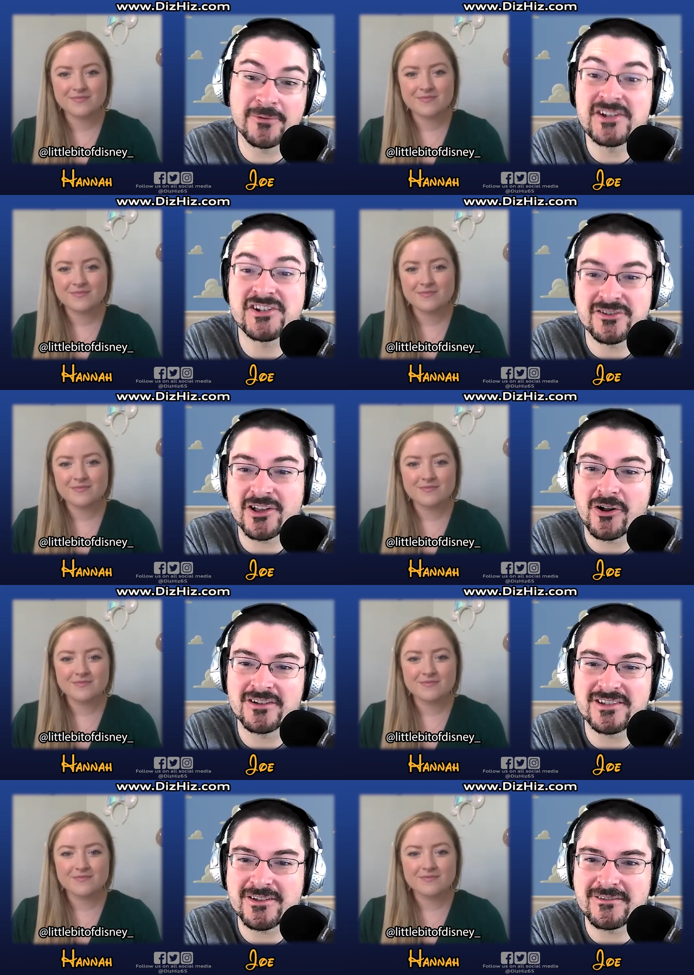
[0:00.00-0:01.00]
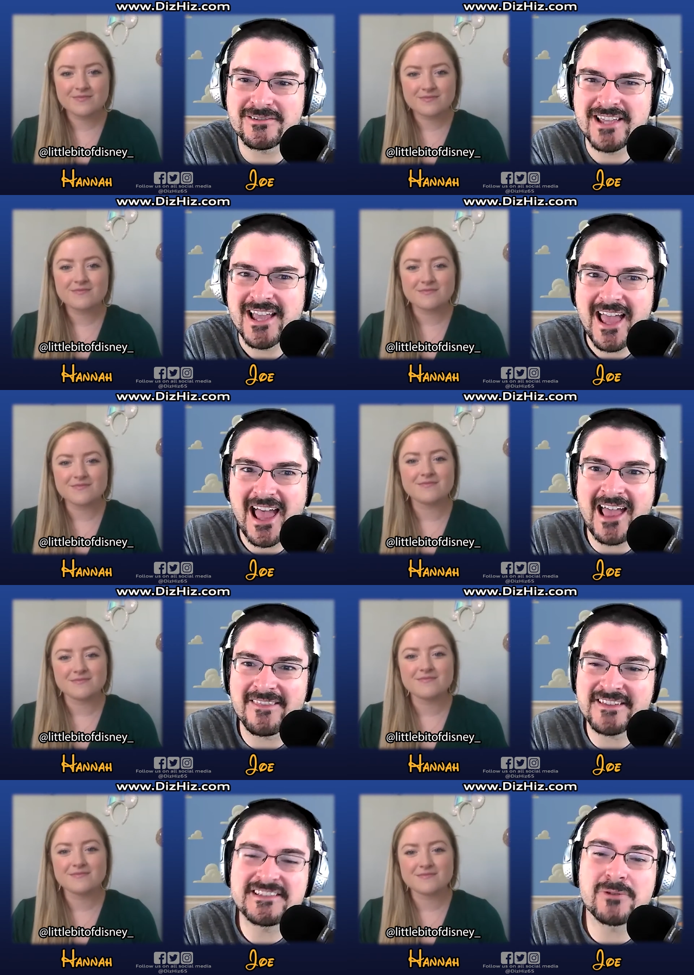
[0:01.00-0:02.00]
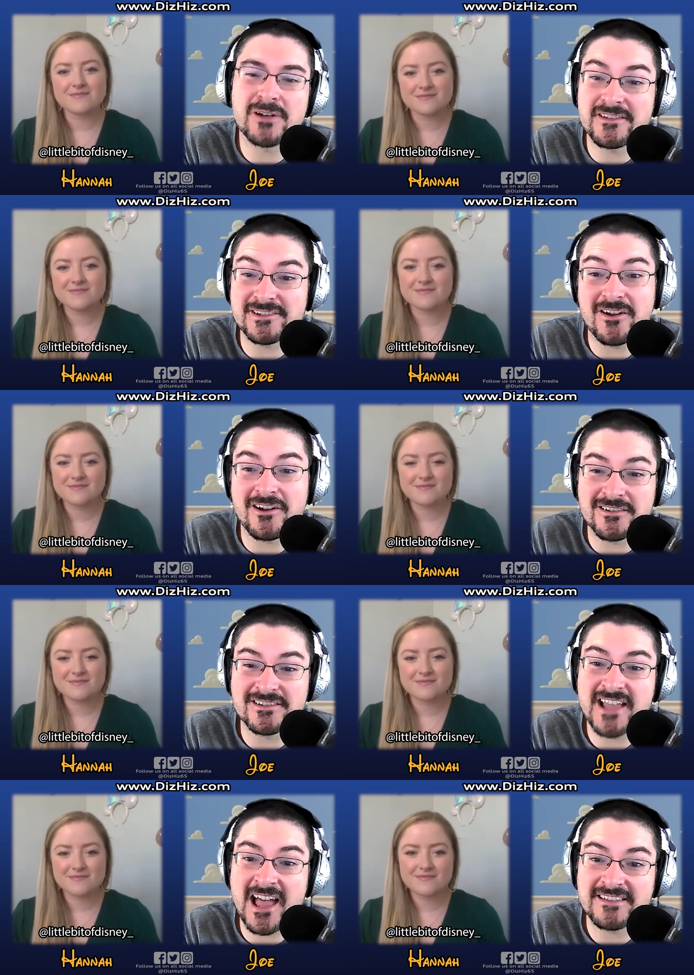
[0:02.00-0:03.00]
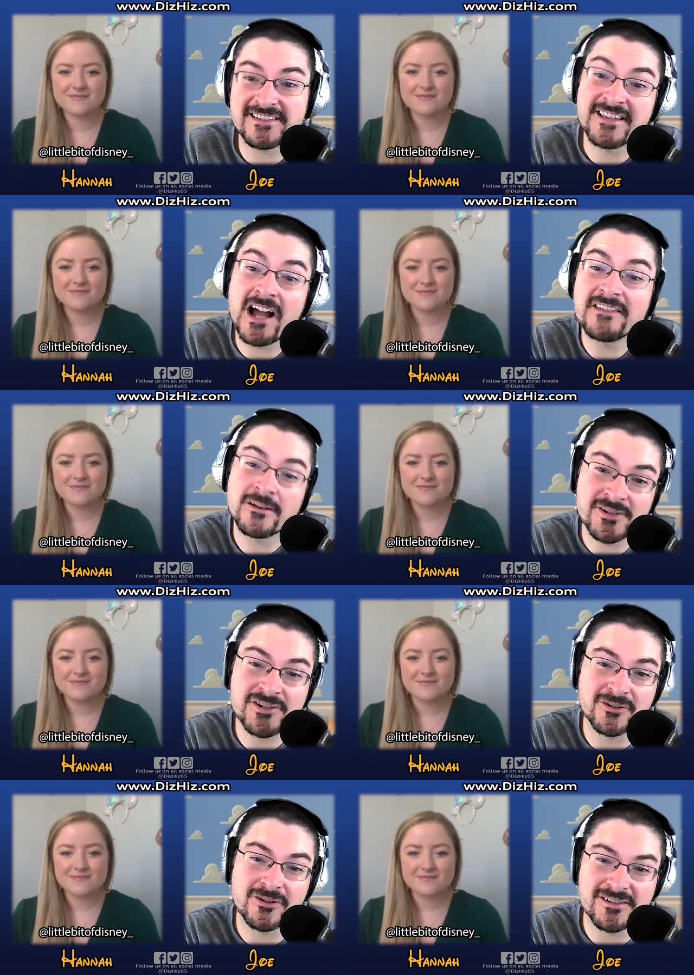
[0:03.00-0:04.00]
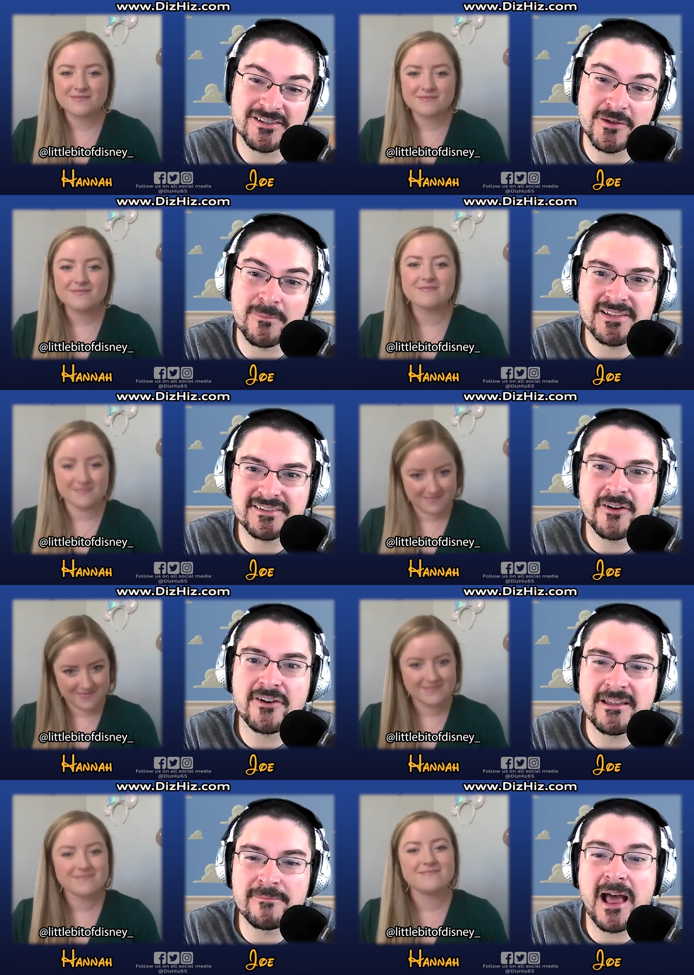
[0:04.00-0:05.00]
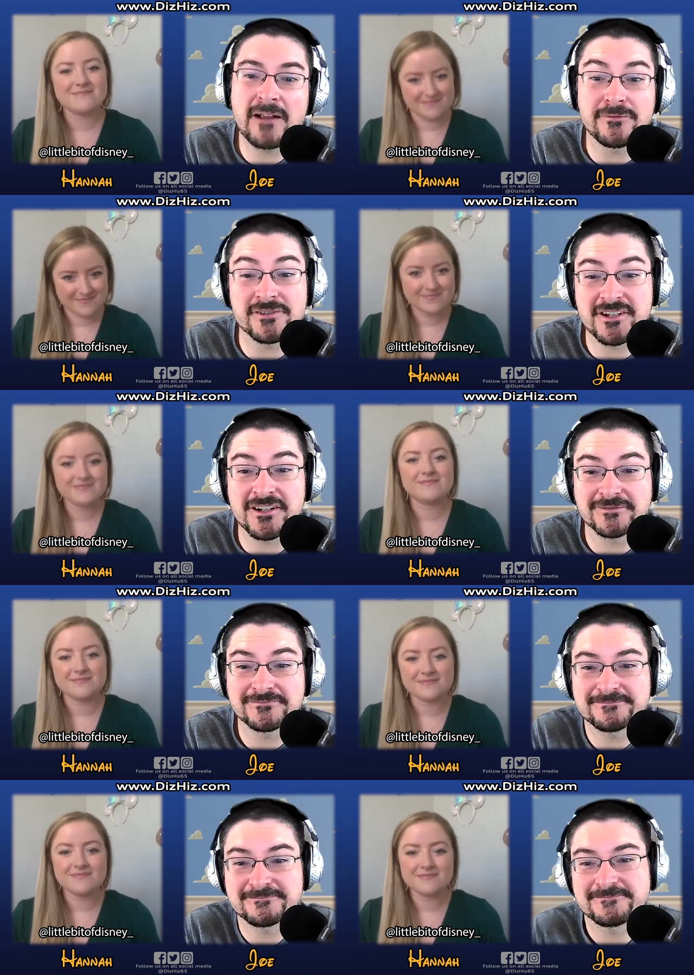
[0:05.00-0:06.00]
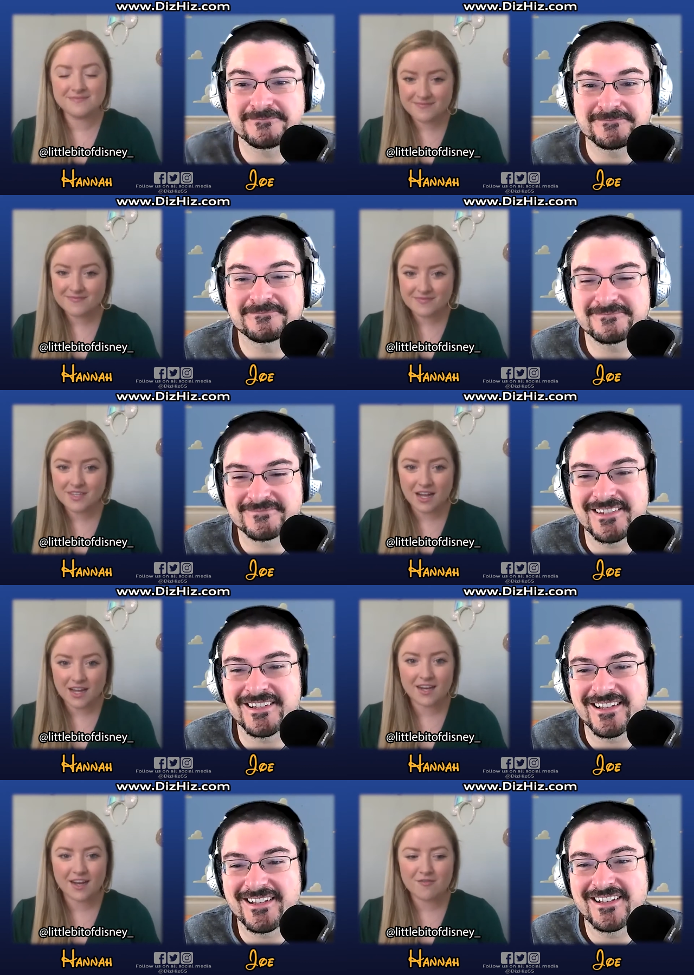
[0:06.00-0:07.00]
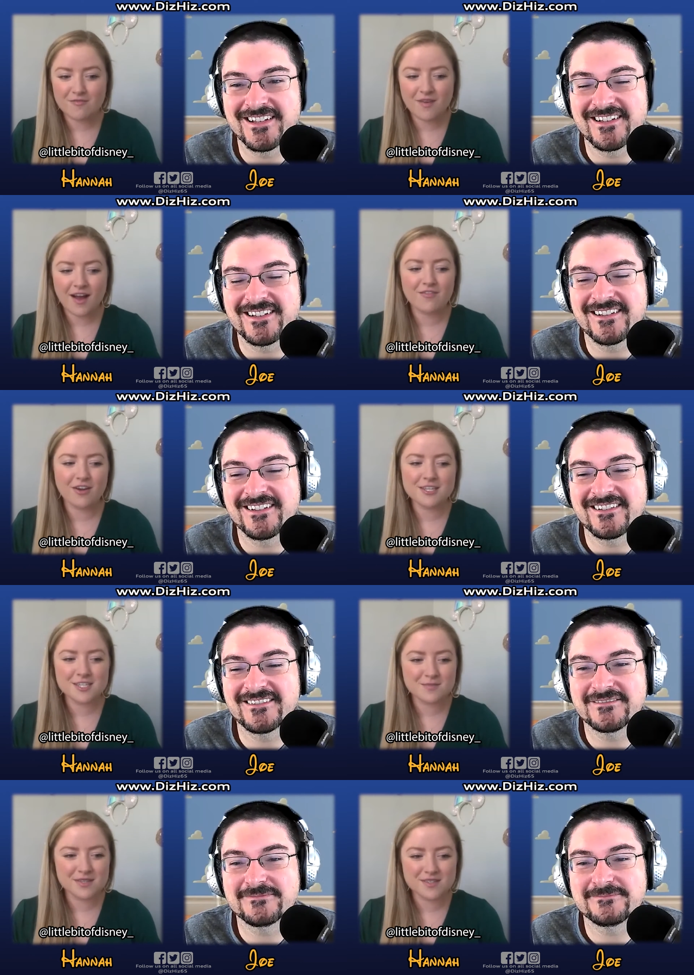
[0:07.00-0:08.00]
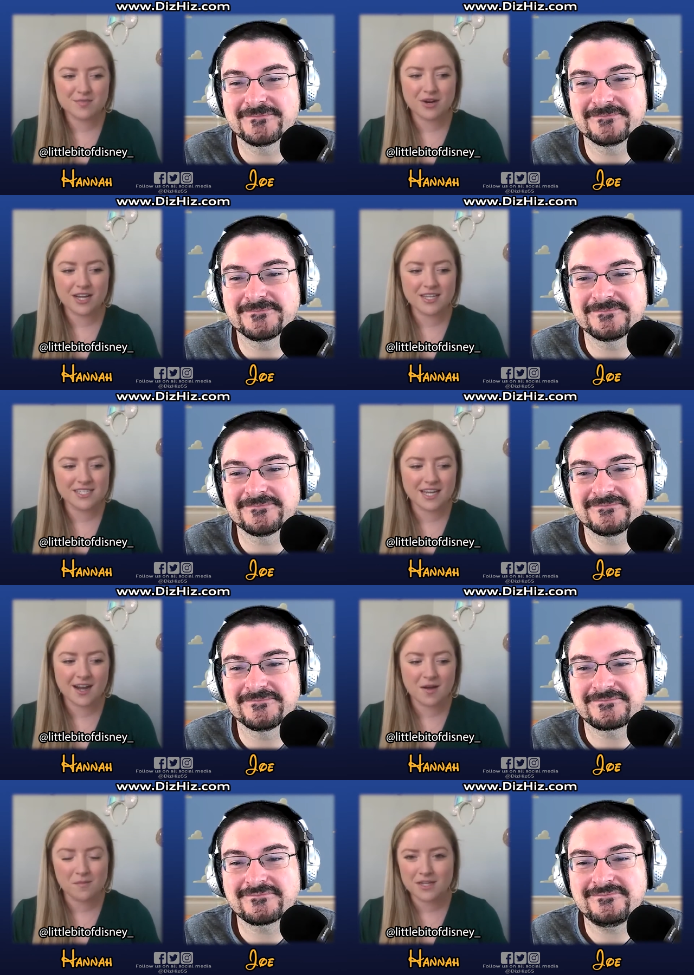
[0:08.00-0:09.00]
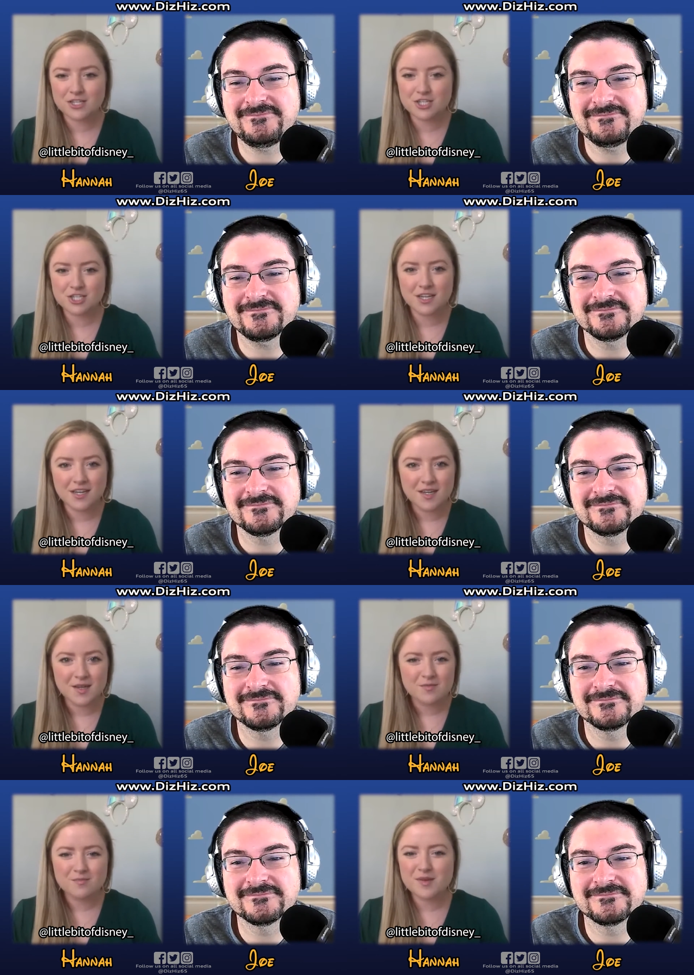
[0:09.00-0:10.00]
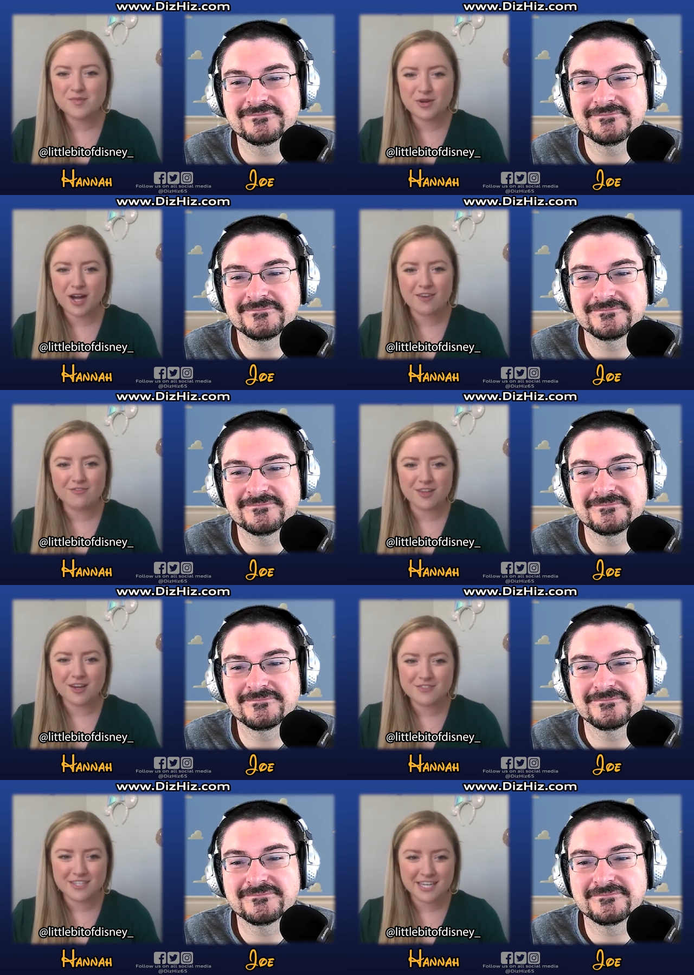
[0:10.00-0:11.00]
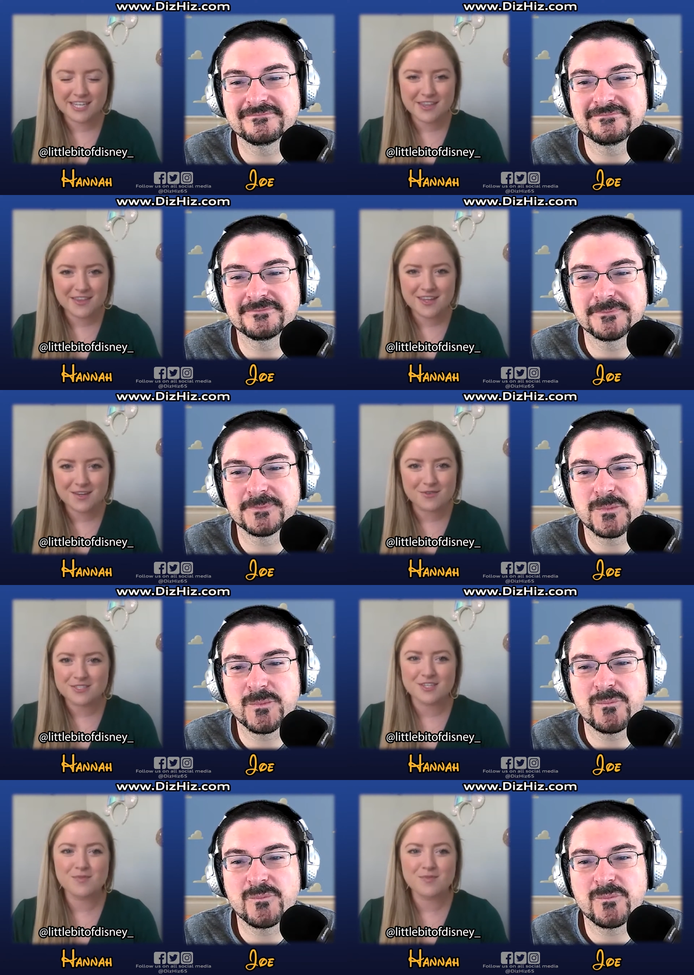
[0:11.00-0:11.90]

Speaker 1: original, the cartoons, and this is one of the songs that's not an original cartoon, but it's a very impactful song.
Speaker 2: Mm-hmm, yeah, and I've I've honestly been surprised at how much people have loved it. I didn't think it was as